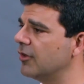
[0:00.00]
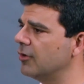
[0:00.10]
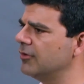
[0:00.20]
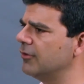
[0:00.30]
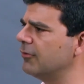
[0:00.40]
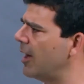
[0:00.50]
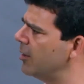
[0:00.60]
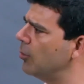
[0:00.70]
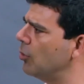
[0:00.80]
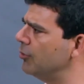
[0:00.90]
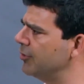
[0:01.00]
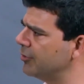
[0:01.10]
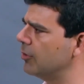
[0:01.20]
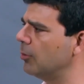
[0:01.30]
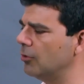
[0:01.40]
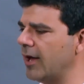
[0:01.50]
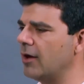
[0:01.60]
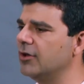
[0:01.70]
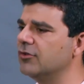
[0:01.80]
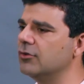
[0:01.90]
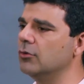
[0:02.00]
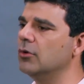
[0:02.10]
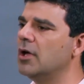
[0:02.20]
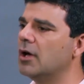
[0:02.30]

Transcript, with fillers: They're definable, discernible down into